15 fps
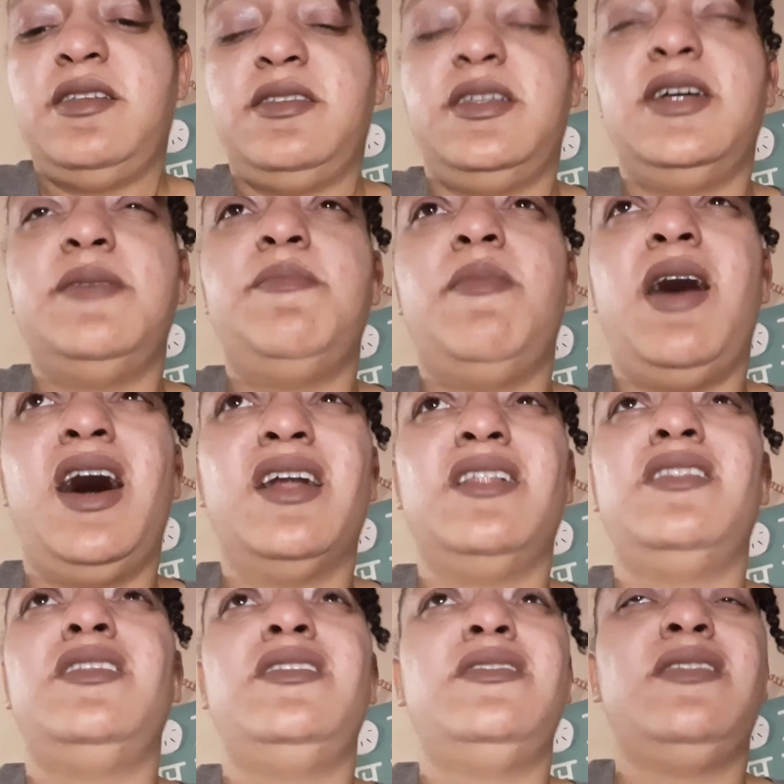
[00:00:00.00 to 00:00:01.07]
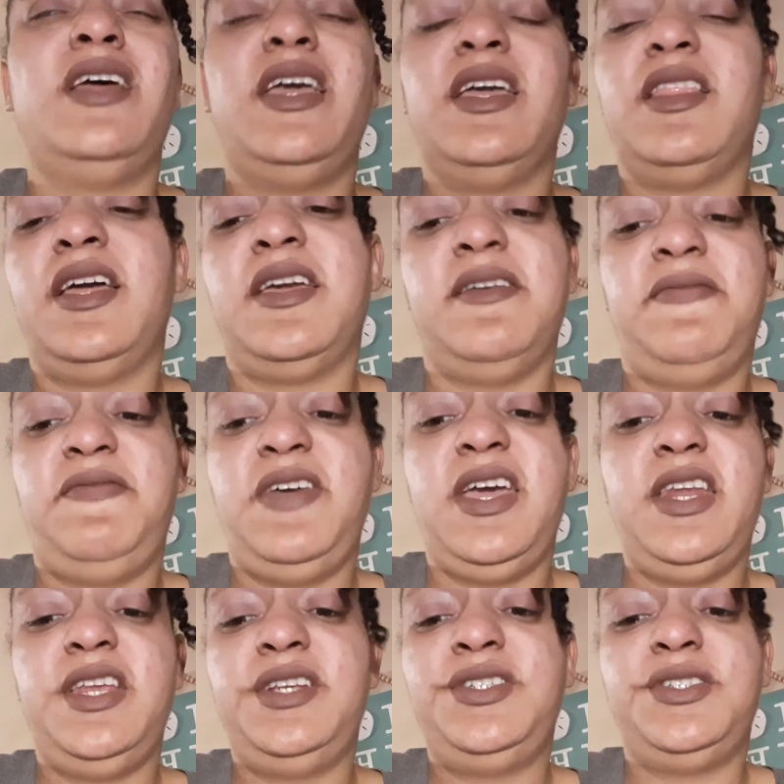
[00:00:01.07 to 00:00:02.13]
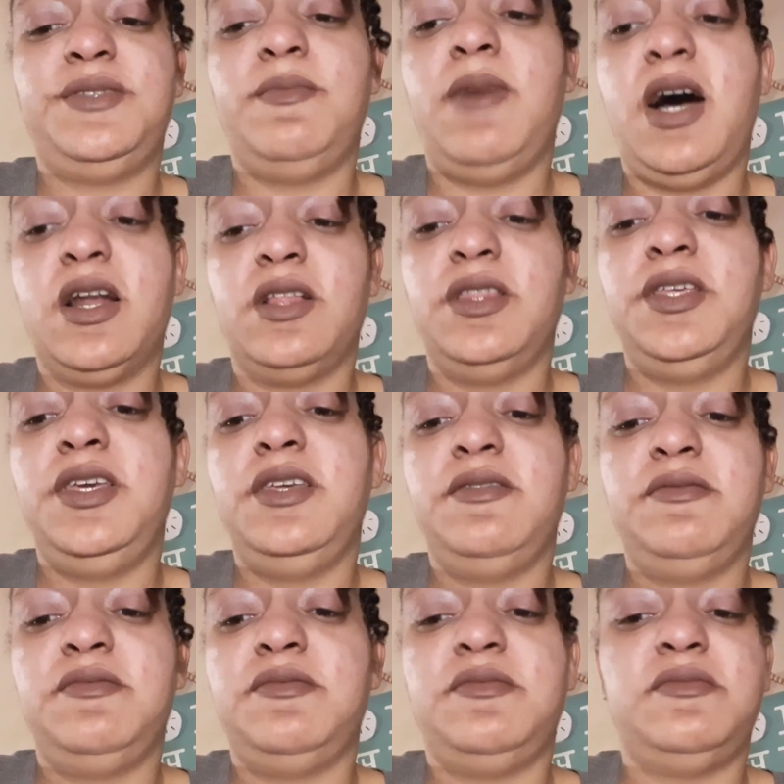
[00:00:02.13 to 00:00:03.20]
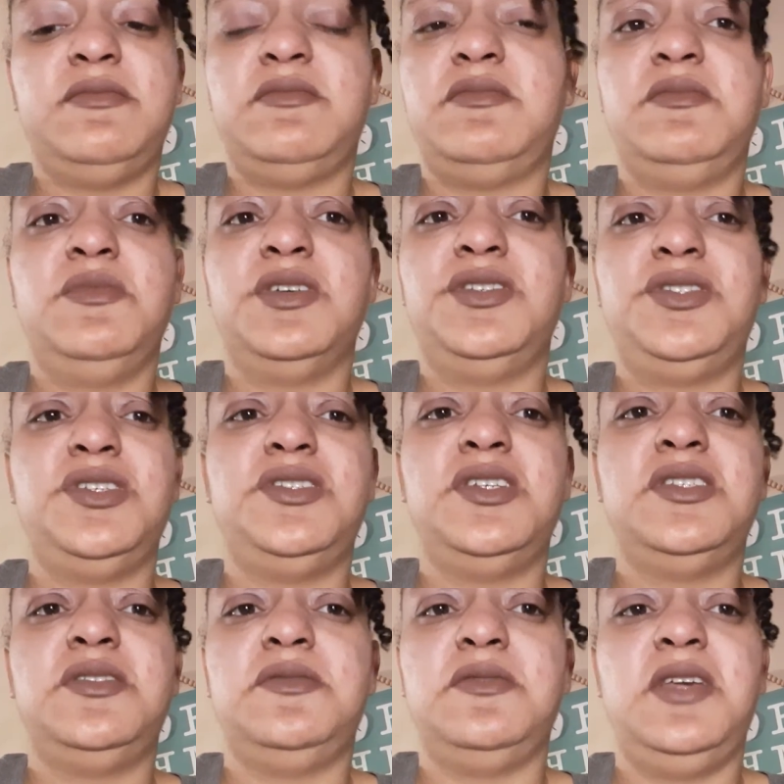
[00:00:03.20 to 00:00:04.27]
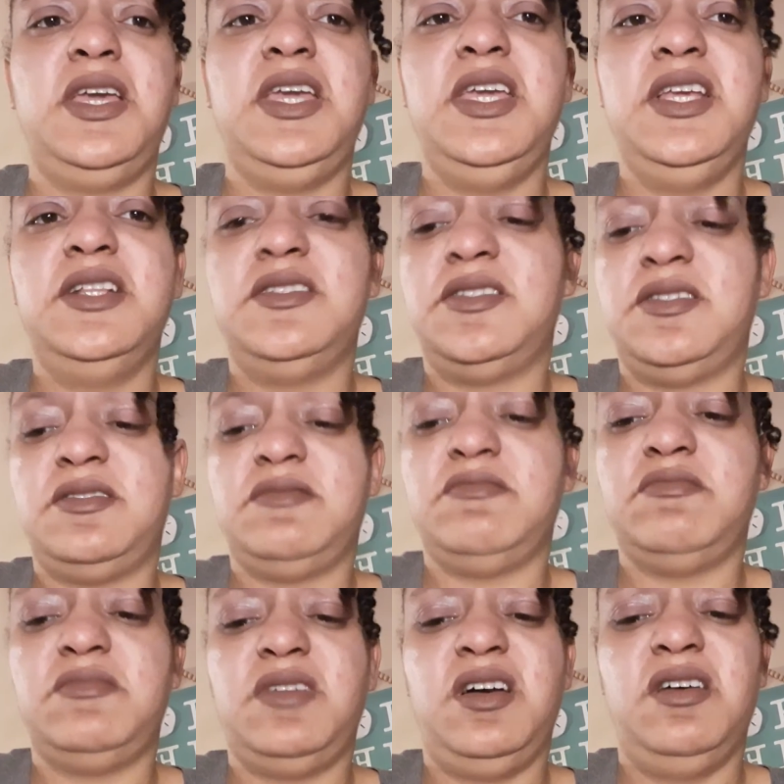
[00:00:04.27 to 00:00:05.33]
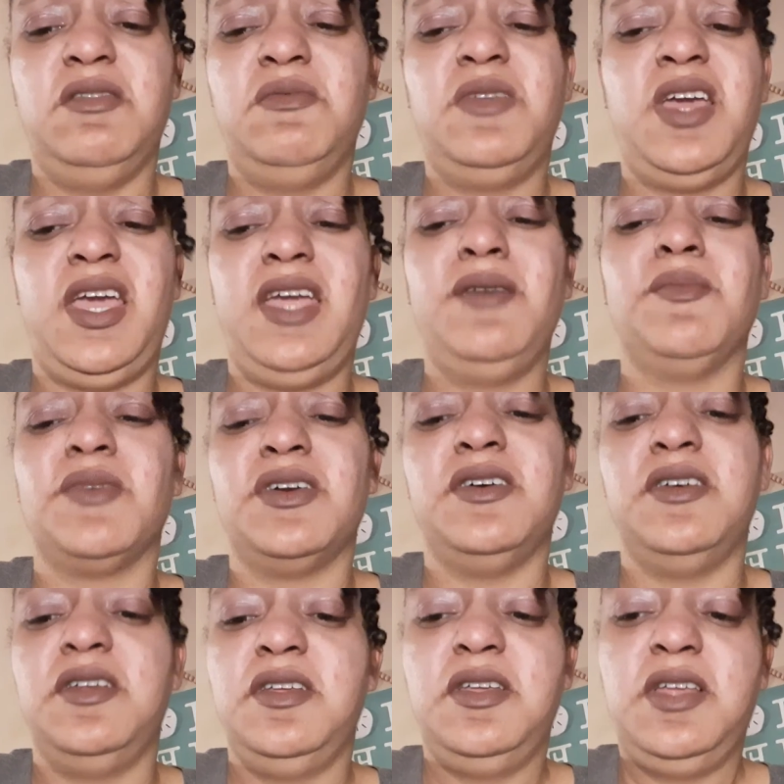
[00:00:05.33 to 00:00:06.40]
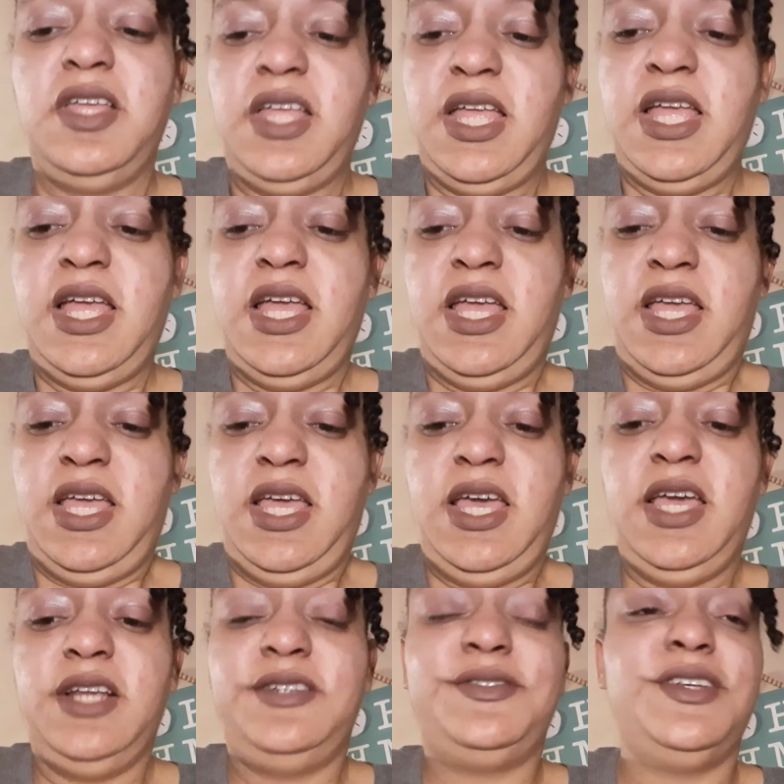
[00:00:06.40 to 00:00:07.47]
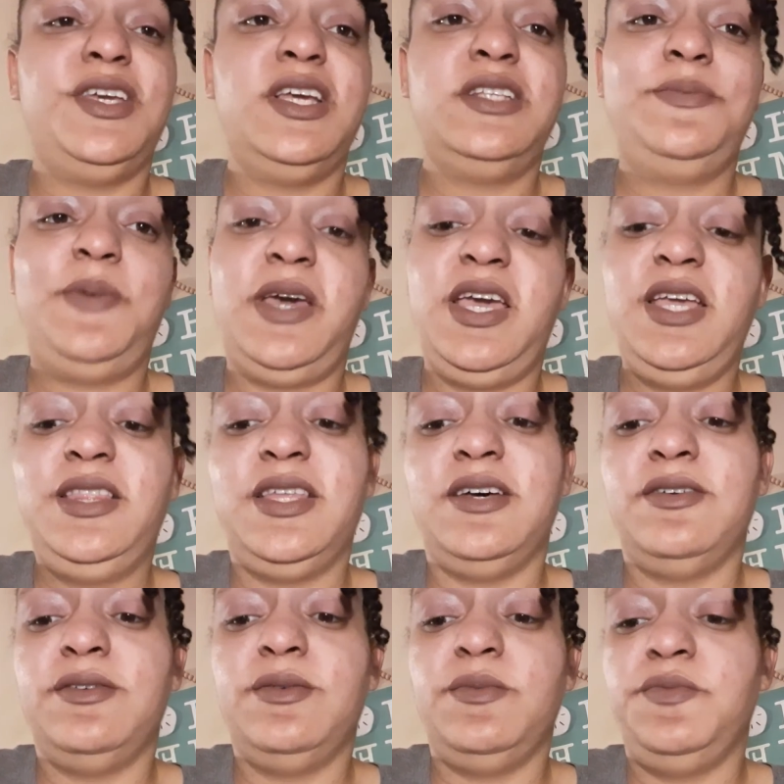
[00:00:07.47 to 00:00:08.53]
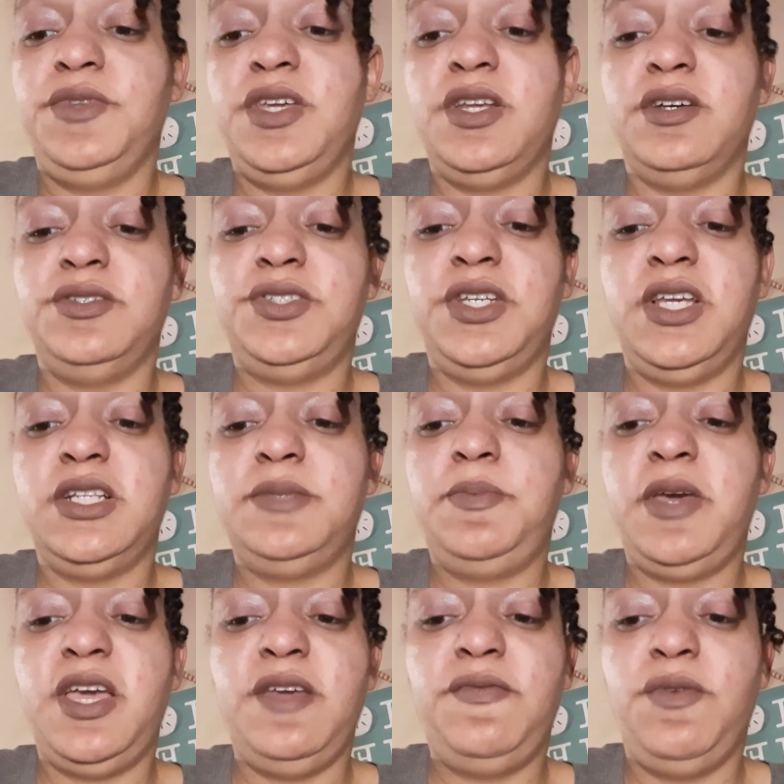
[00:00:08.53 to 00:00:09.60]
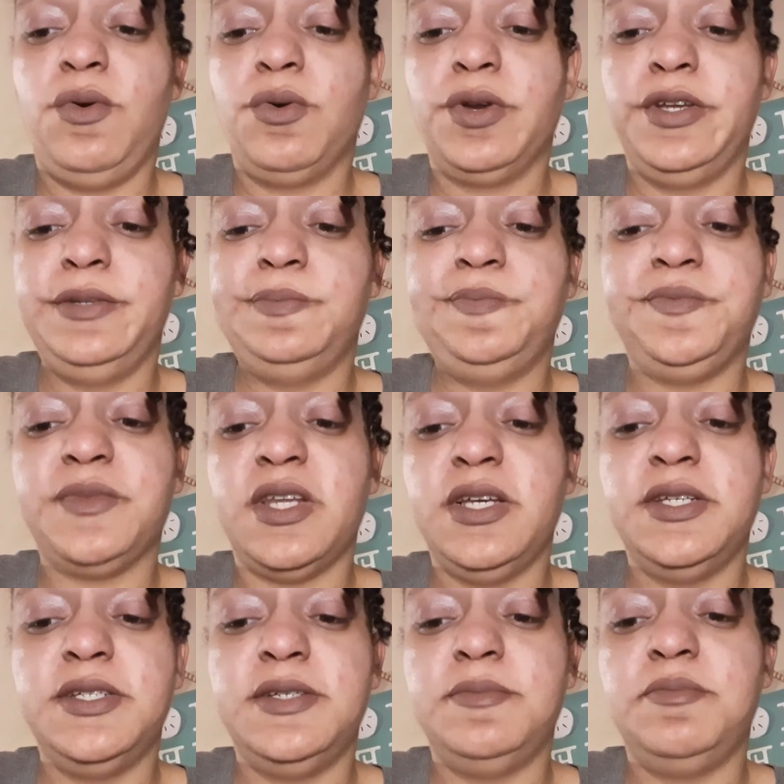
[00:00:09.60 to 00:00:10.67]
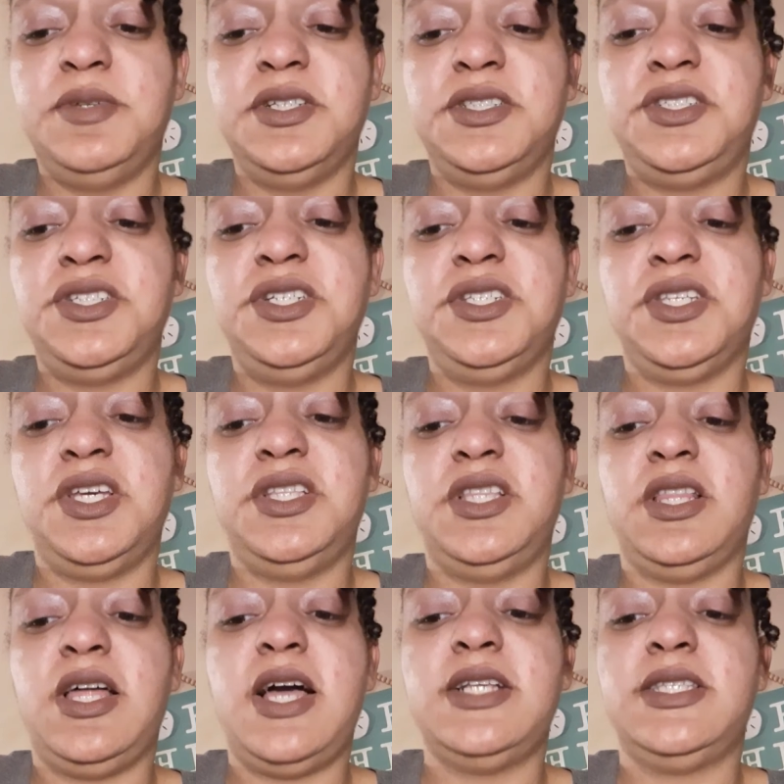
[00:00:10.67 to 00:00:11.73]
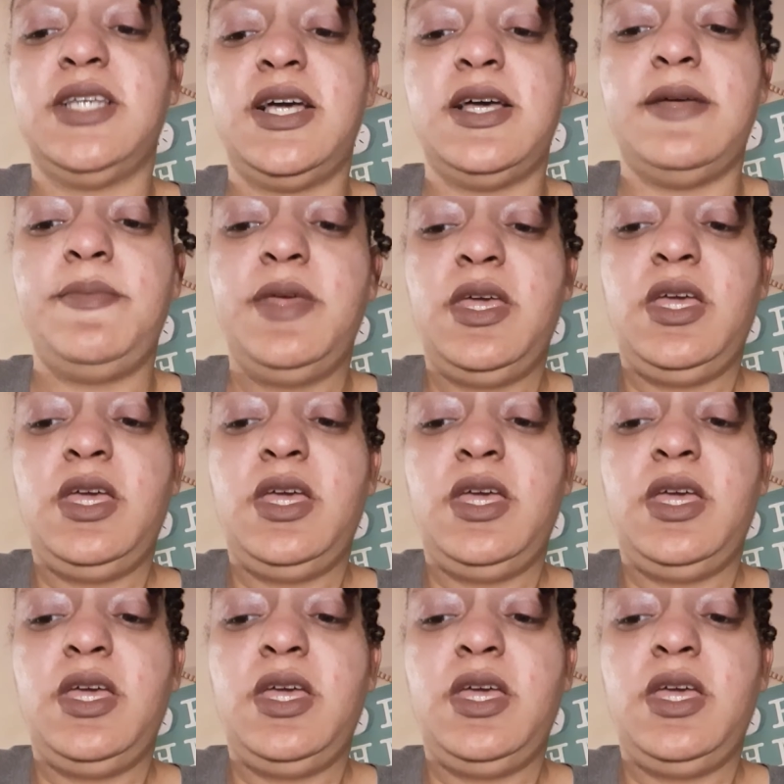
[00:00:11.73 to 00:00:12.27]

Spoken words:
a modeling thing, like a fetish modeling, where she just eats on camera. And she gets paid though, she gets paid for it. But she said the last time